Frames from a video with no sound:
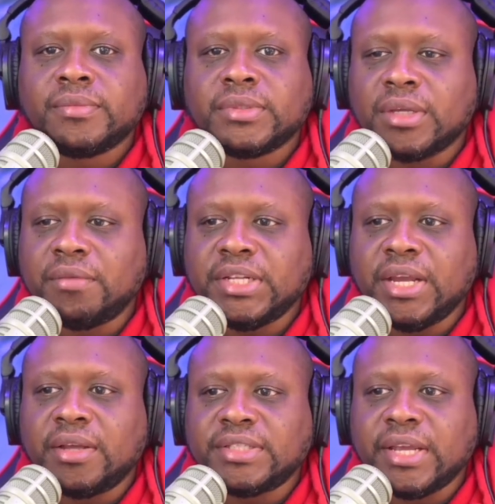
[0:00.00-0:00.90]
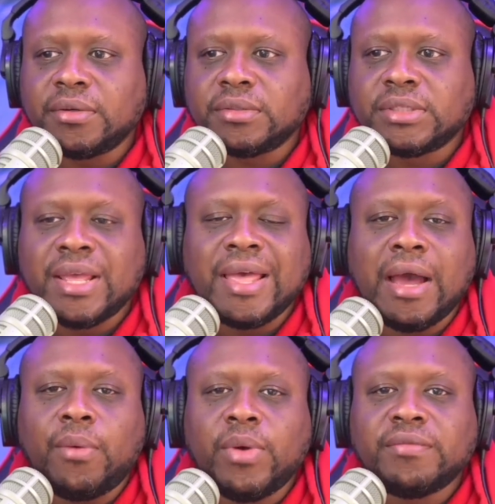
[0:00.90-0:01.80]
of Deion Sanders.
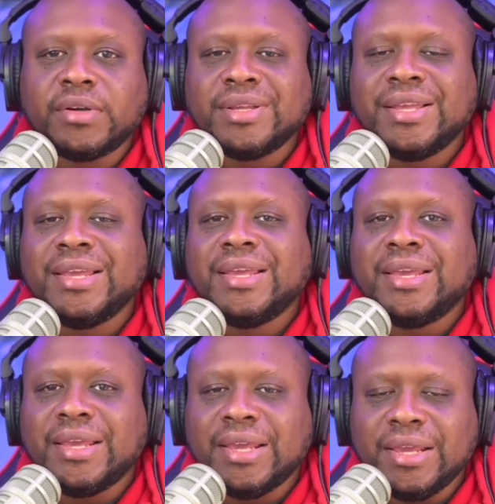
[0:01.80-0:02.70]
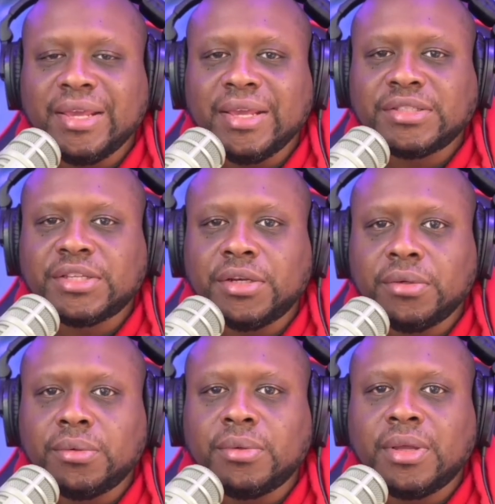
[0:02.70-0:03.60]
However, he is the
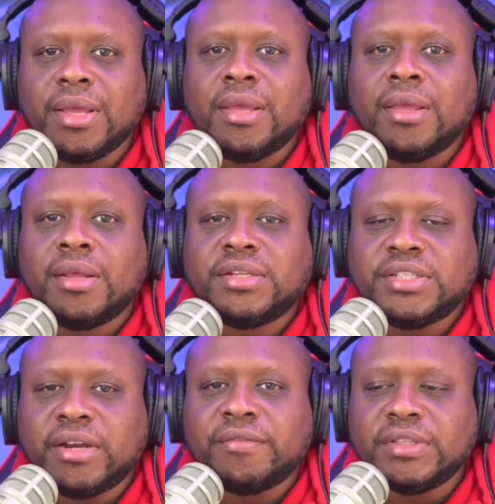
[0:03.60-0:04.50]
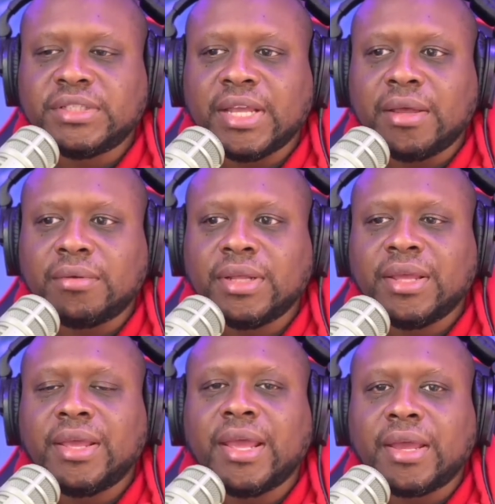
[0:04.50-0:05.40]
new sheriff in town
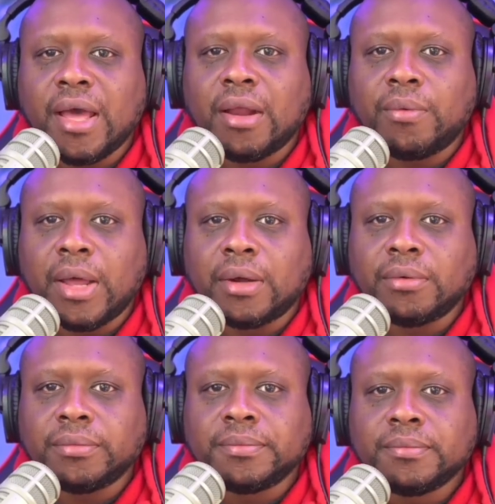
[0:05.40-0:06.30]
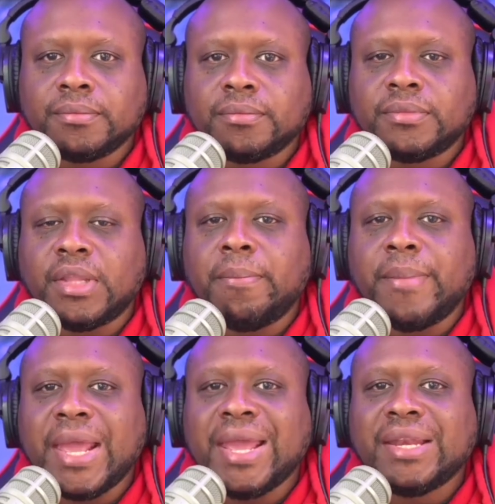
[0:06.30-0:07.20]
at Colorado. The
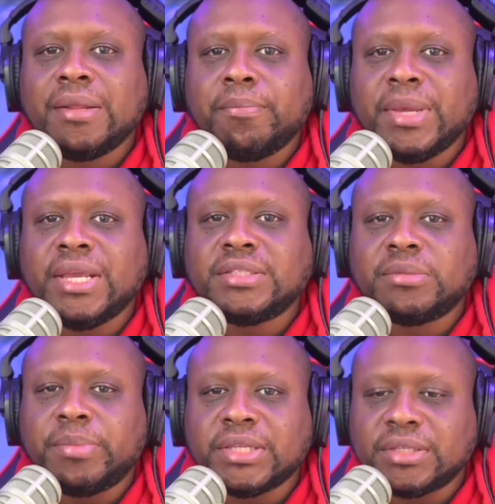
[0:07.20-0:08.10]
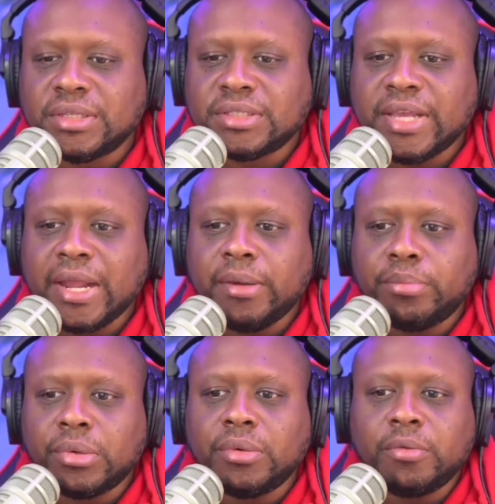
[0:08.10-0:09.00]
man means business. He had a
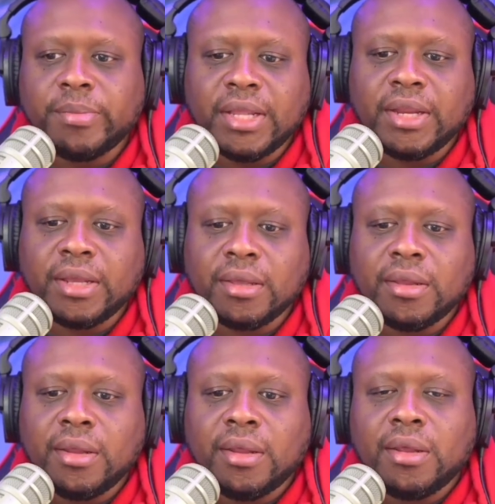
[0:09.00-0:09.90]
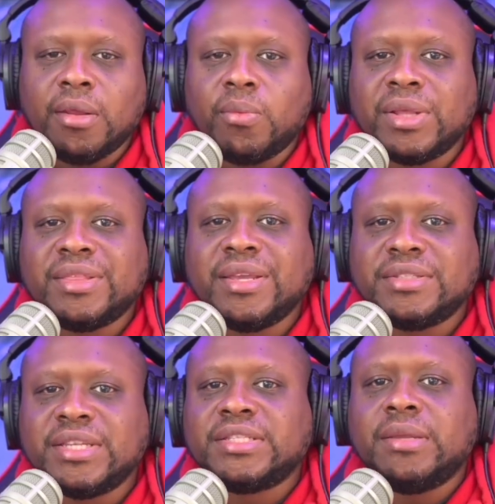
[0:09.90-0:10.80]
brutal meeting with the
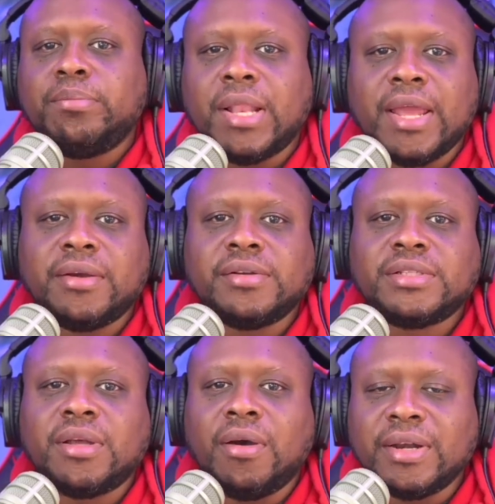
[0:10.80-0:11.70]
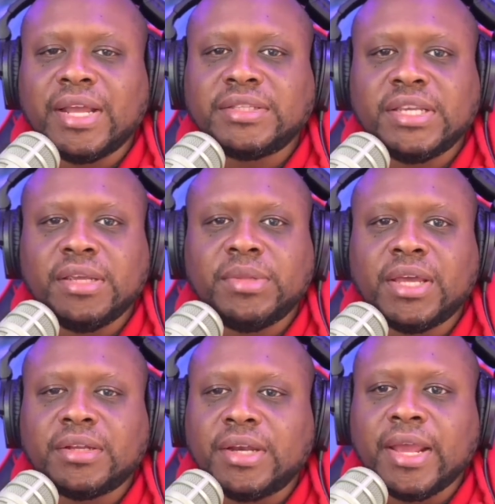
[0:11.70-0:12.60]
existing players on that team the
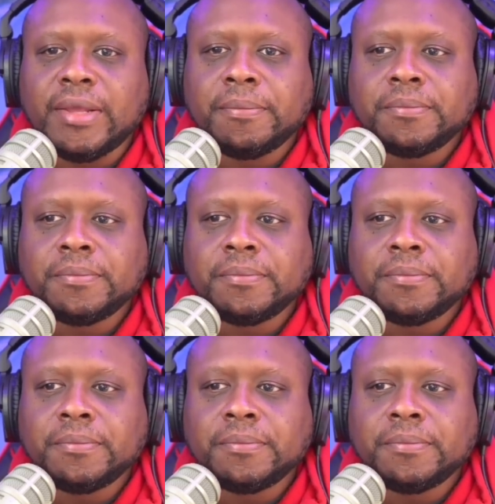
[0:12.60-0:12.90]
other day.